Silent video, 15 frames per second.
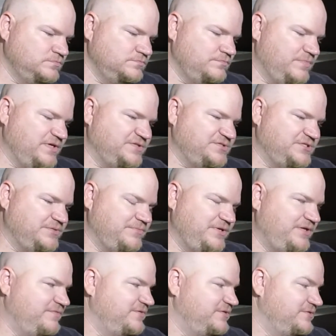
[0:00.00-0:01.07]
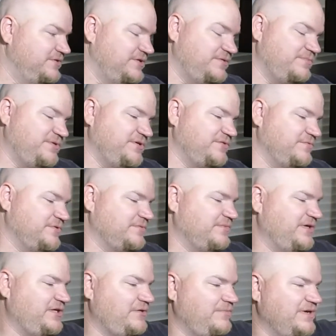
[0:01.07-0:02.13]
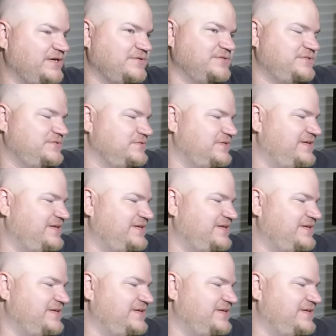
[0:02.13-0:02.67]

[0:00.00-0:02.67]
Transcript: Belching Beaver. Yeah, beer will make you belch.